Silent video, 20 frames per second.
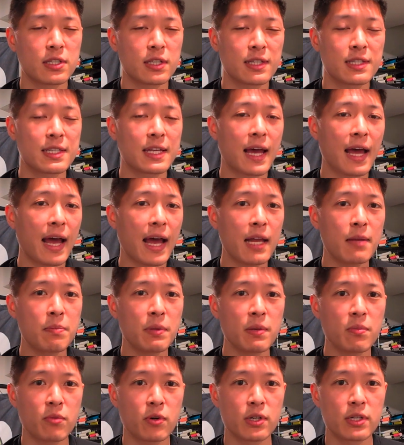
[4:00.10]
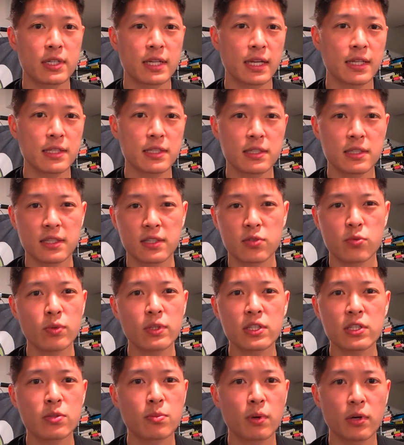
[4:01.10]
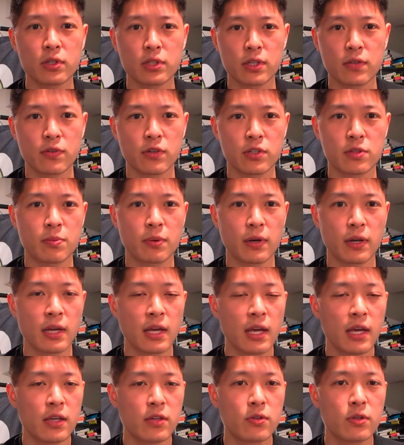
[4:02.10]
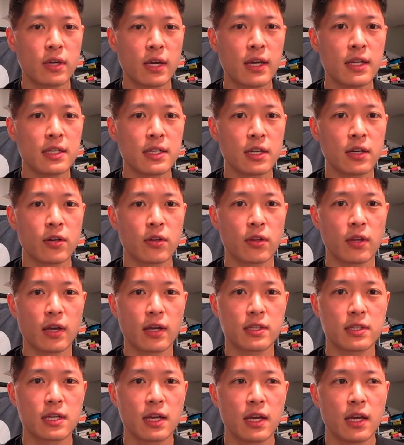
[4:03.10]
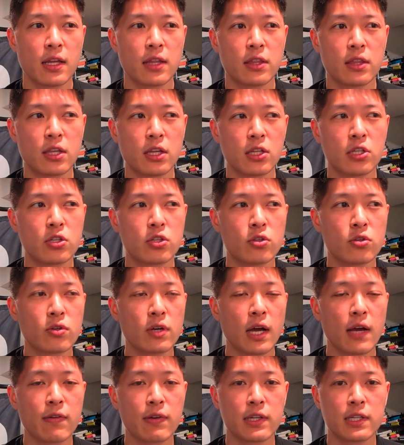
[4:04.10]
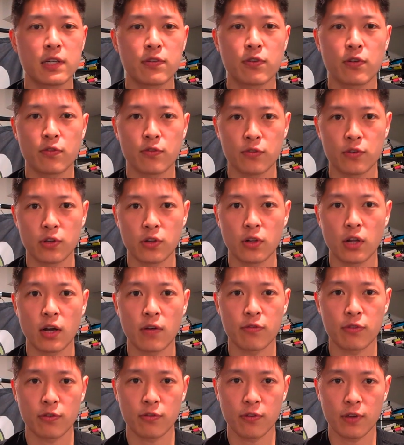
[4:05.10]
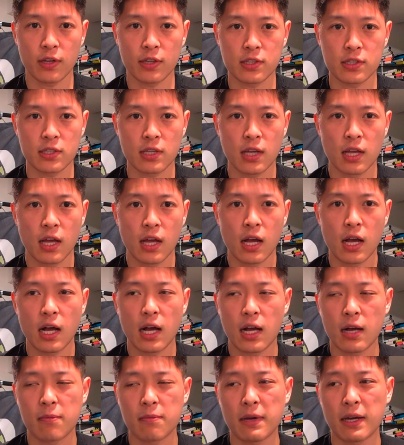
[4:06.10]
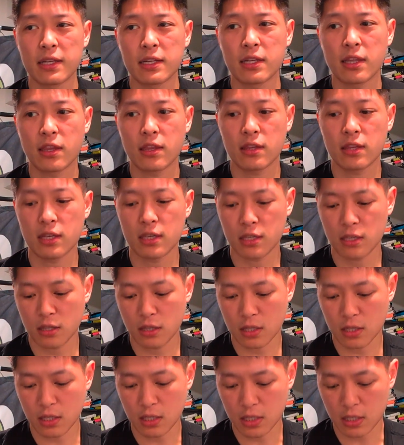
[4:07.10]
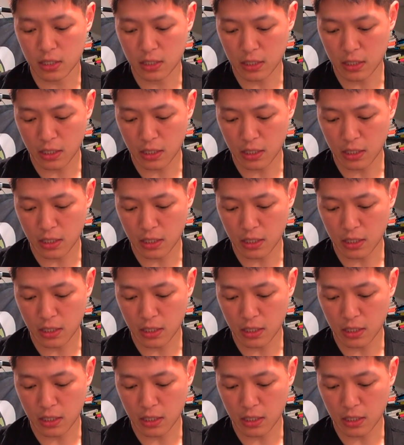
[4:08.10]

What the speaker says: a tad bit more dense. It's really small difference, but you can tell that they do have a different feel off the face. I think the